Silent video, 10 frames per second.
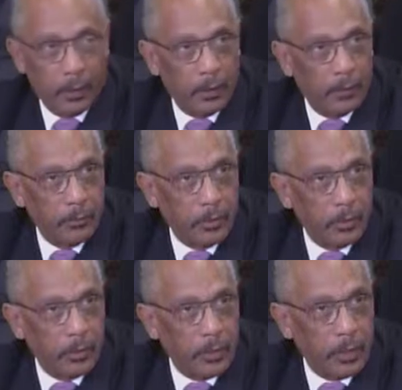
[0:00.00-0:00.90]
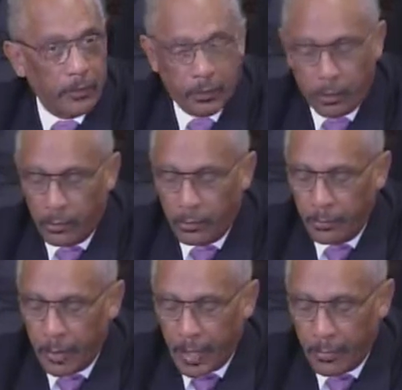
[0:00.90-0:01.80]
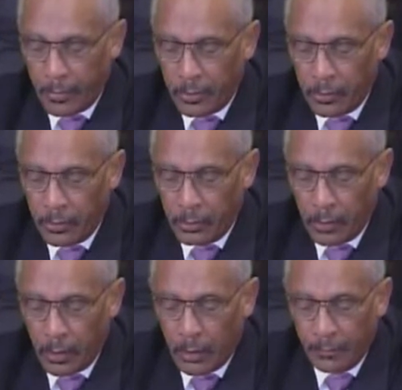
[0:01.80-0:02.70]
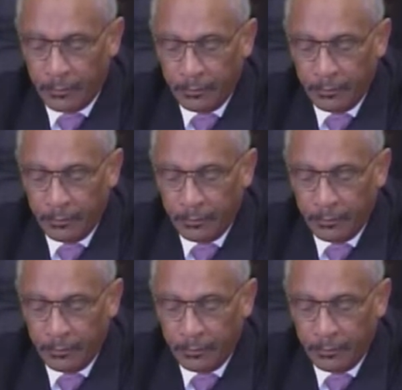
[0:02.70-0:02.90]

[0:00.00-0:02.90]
and I'm sure the Secretary will be happy to